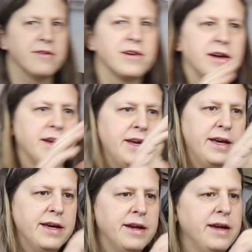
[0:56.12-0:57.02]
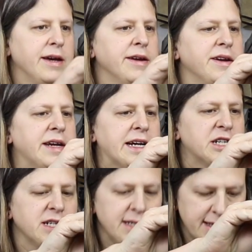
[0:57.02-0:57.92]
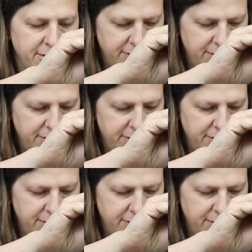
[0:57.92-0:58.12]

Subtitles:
I've gone ahead and attached these so they're